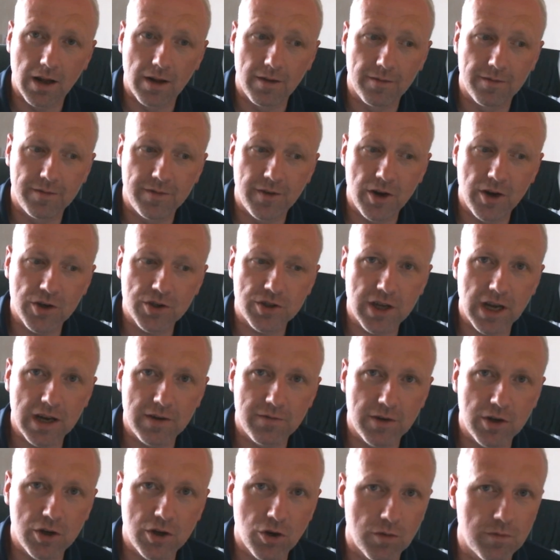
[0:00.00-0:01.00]
First day
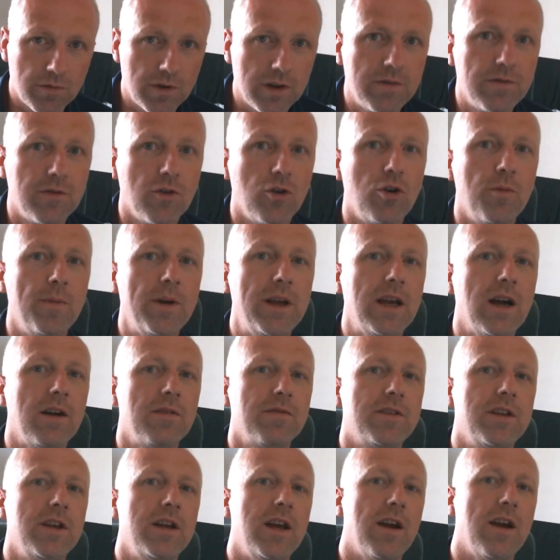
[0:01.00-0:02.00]
of recovery for me
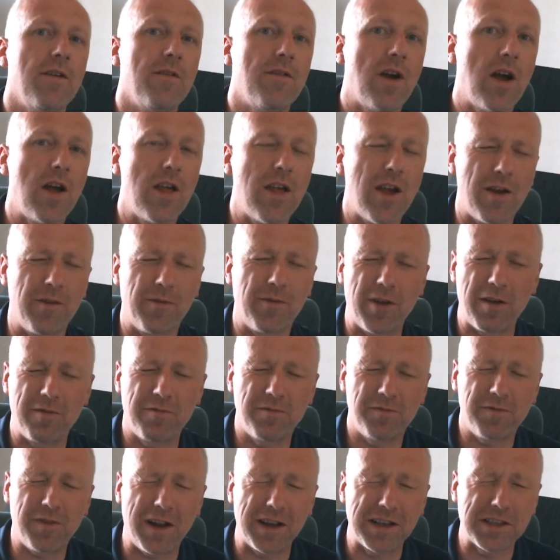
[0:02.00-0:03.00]
after a
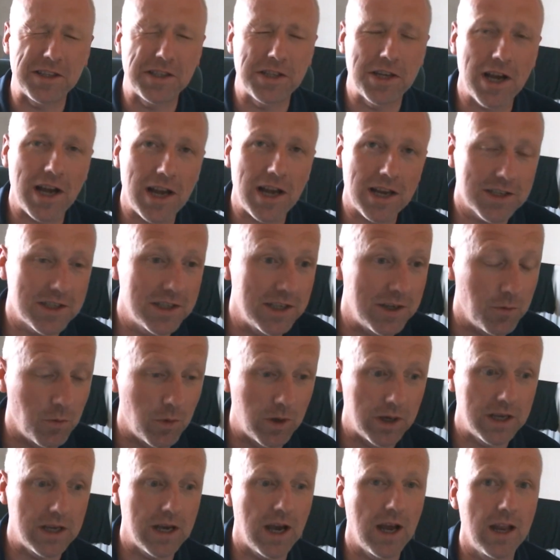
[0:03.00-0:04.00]
fantastic
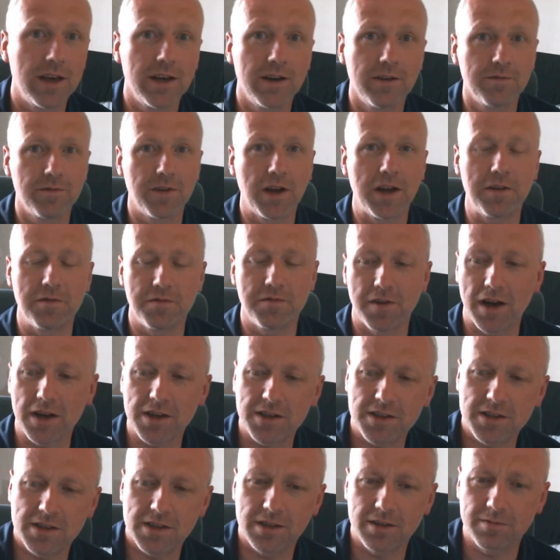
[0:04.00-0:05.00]
weekend at Vape
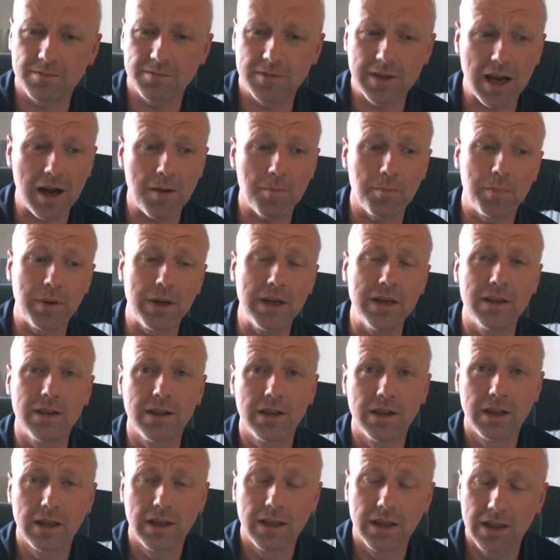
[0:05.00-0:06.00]
Fest camping.
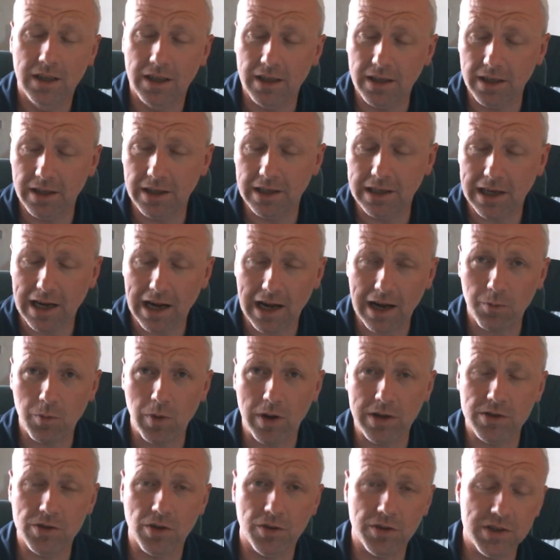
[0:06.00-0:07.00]
I
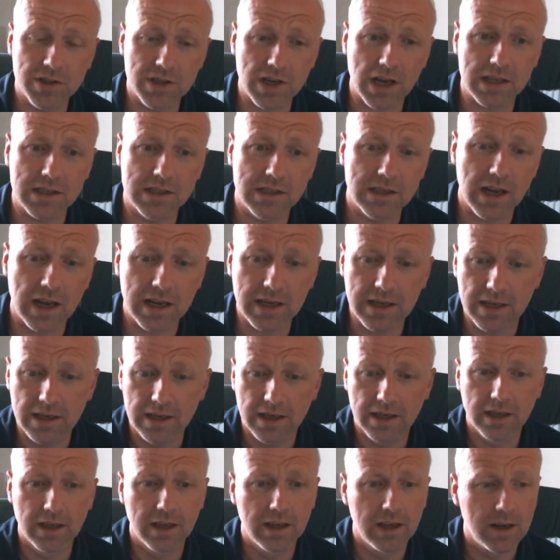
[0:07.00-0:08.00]
went on the Saturday,
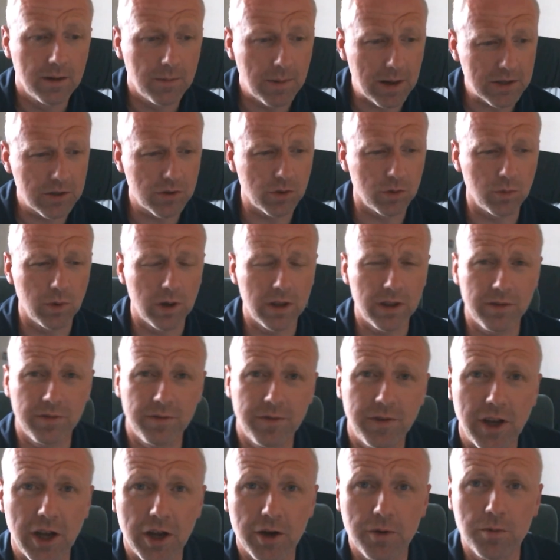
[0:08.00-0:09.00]
met up with a
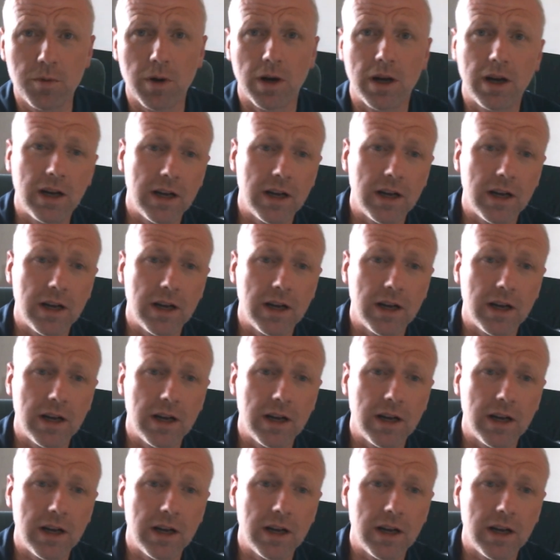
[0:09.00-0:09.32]
few